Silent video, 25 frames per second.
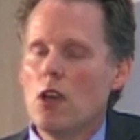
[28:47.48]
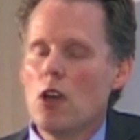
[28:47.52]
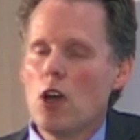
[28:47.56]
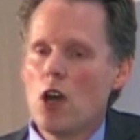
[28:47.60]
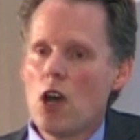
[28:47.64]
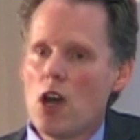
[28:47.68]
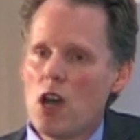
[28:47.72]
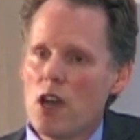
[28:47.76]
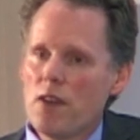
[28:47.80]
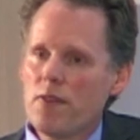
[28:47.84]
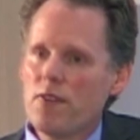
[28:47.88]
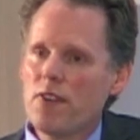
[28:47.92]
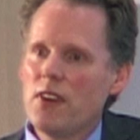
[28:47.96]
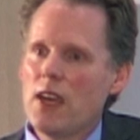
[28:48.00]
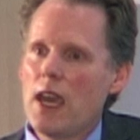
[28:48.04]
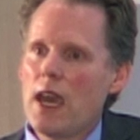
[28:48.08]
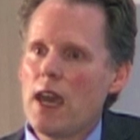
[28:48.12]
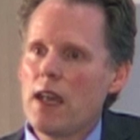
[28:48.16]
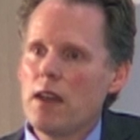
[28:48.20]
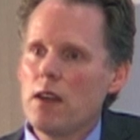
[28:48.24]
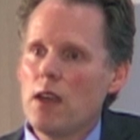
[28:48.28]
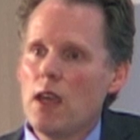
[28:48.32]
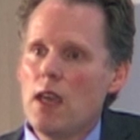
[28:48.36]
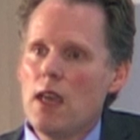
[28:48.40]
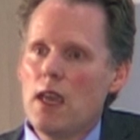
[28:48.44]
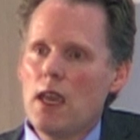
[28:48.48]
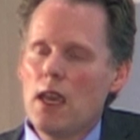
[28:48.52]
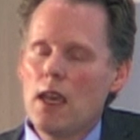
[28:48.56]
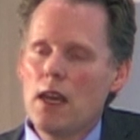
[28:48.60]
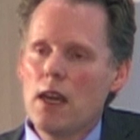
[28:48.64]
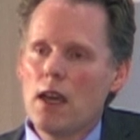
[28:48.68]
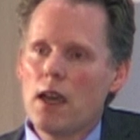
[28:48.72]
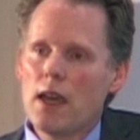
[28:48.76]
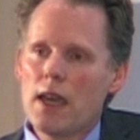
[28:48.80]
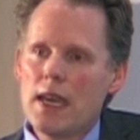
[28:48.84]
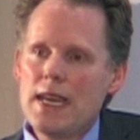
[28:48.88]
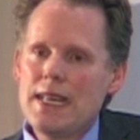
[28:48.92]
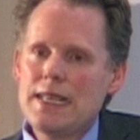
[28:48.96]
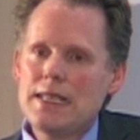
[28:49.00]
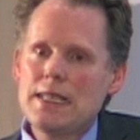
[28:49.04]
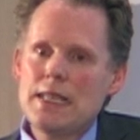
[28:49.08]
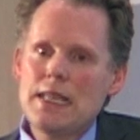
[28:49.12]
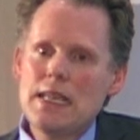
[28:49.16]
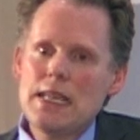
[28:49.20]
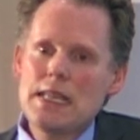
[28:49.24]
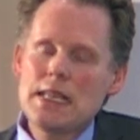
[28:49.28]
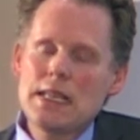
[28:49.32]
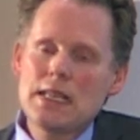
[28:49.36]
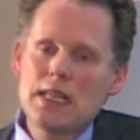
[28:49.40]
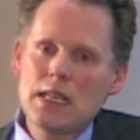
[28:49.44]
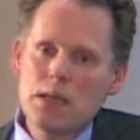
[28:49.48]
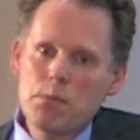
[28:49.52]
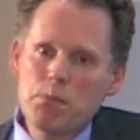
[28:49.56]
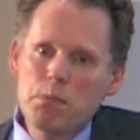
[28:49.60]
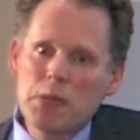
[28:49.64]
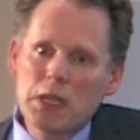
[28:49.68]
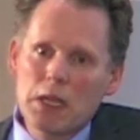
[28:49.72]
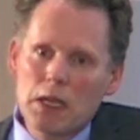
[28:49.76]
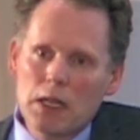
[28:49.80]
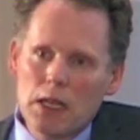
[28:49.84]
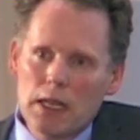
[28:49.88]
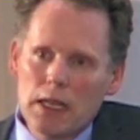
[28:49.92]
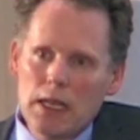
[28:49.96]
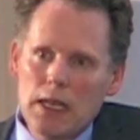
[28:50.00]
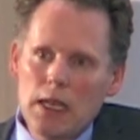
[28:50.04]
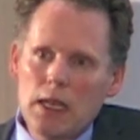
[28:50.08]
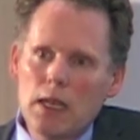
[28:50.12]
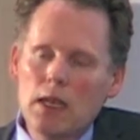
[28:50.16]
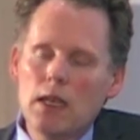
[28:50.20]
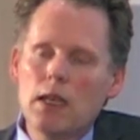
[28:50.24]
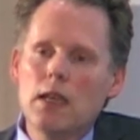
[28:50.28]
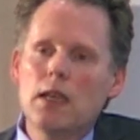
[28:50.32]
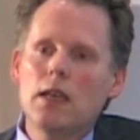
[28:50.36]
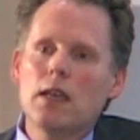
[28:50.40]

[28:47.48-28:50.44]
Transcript: off that, and IT typically